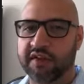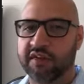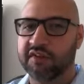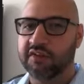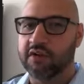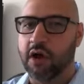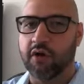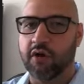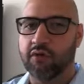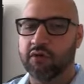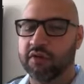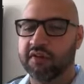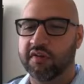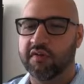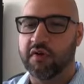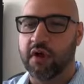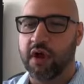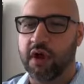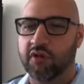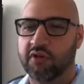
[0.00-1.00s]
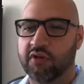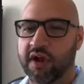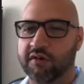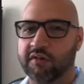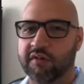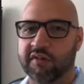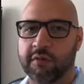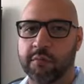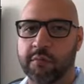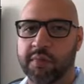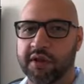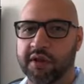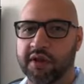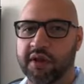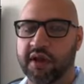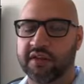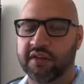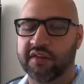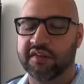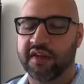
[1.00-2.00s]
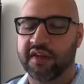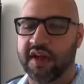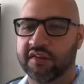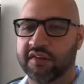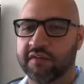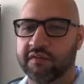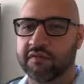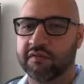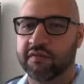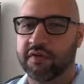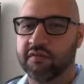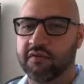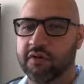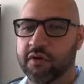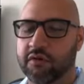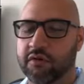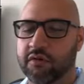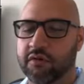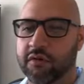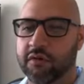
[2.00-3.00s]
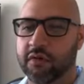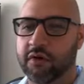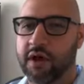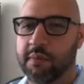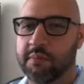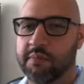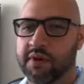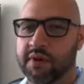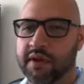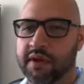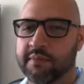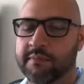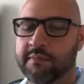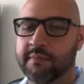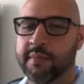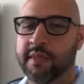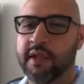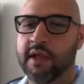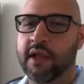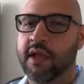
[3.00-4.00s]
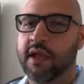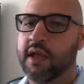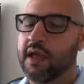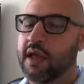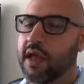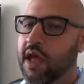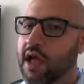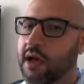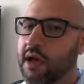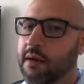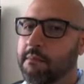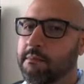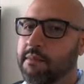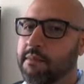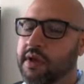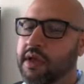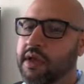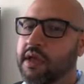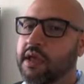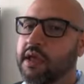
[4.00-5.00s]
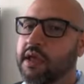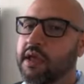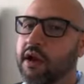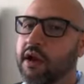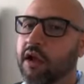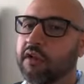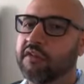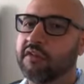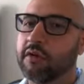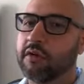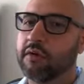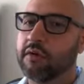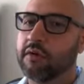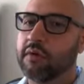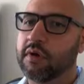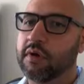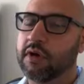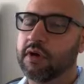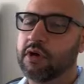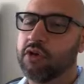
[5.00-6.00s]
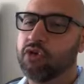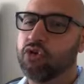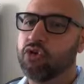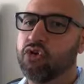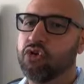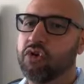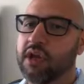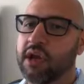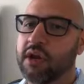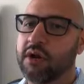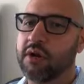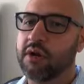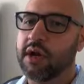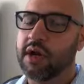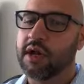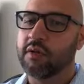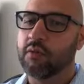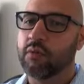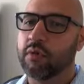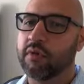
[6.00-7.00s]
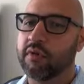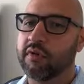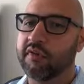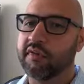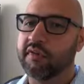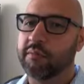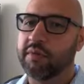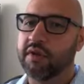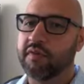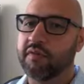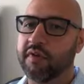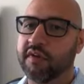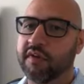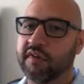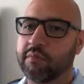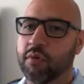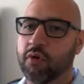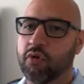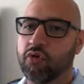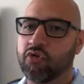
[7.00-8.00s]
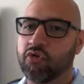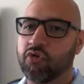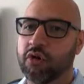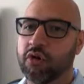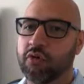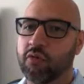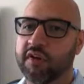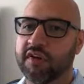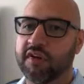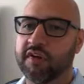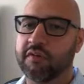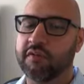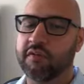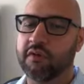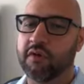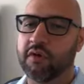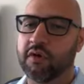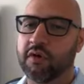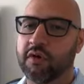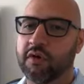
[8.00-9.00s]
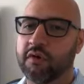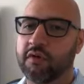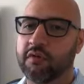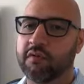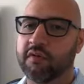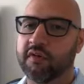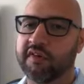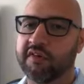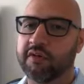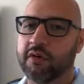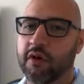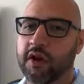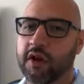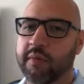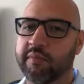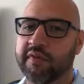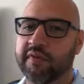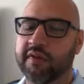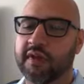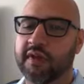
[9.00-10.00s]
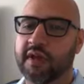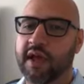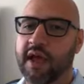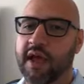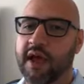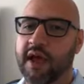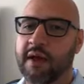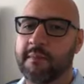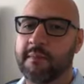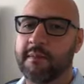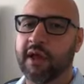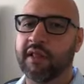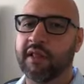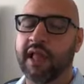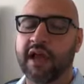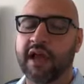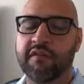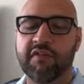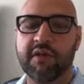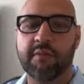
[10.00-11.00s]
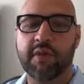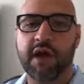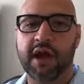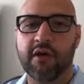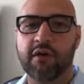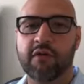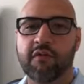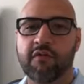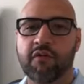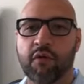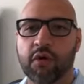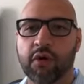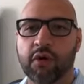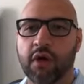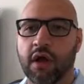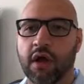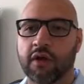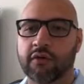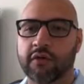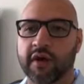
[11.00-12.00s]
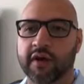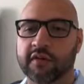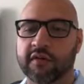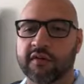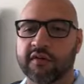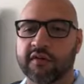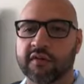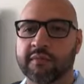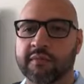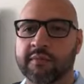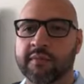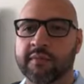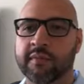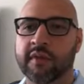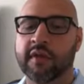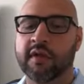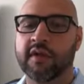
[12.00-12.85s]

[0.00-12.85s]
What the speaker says: dozens to hundreds of contractors, depending on the size of your company. And also a unique area where there's a bit of exposure and risk for startups, a lot of them hire foreign contractors.